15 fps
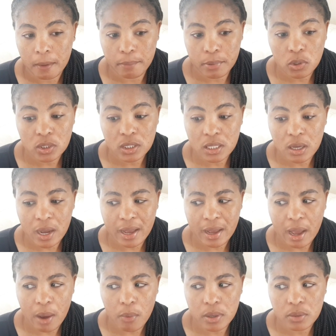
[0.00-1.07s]
because now
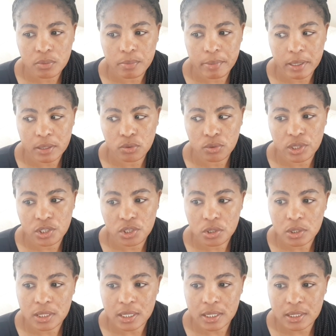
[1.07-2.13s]
I, I, went back to the
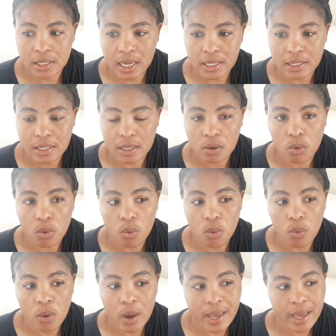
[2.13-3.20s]
children's asking
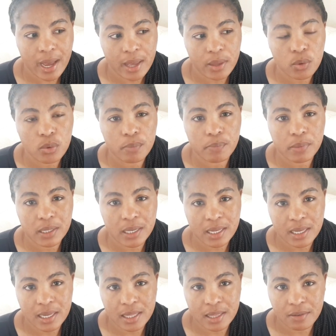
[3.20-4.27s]
why are you
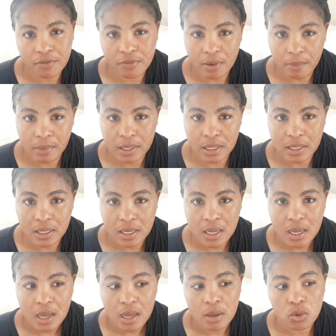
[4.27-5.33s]
breaking the family
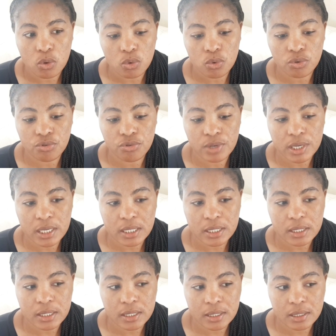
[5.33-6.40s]
you could really
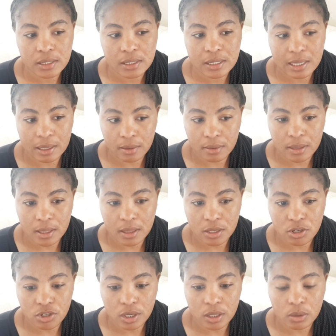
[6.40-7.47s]
tell that
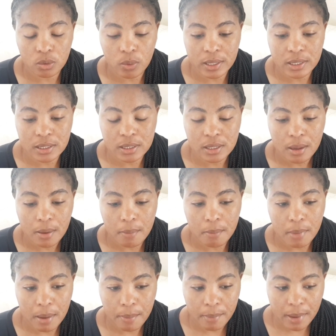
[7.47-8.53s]
the child wants
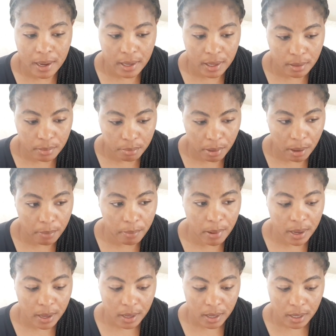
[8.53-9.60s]
mama and
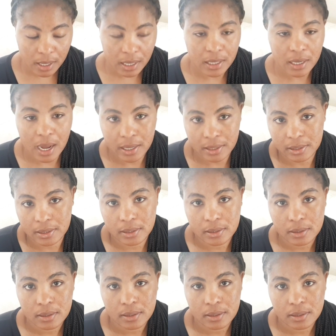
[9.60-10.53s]
papa and us